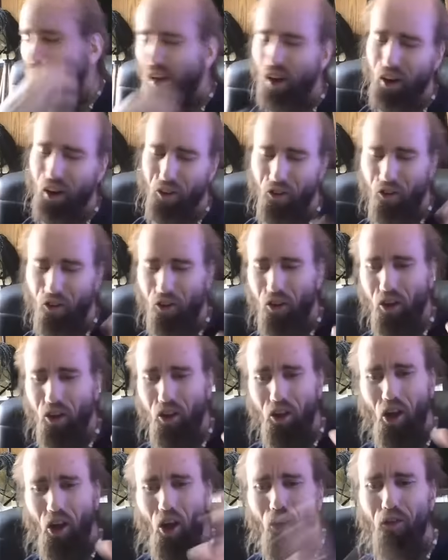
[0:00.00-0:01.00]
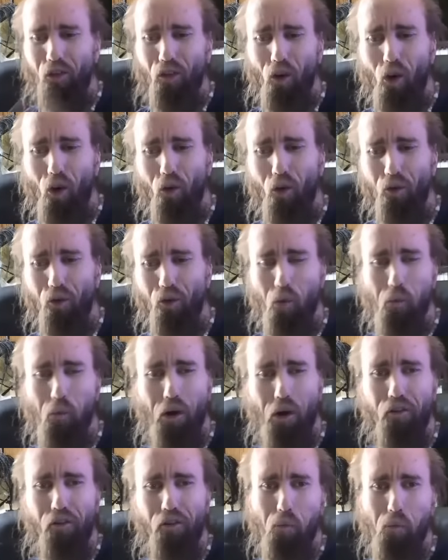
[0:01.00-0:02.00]
be honest, y'all trolls are a
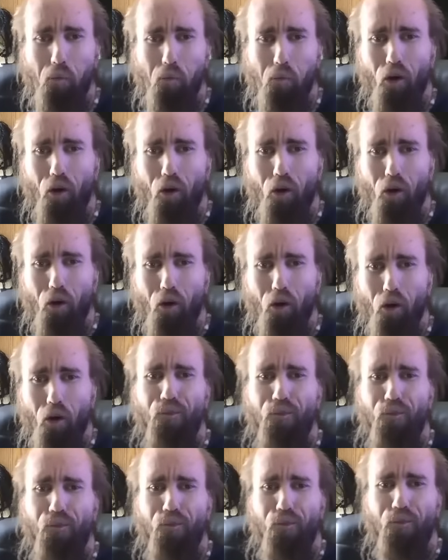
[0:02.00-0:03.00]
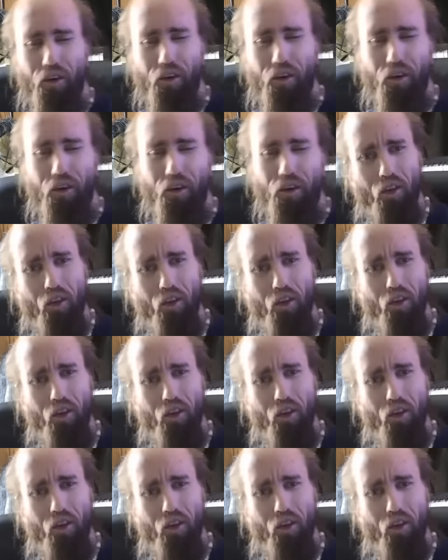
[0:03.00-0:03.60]
bunch of pussy motherfuckers.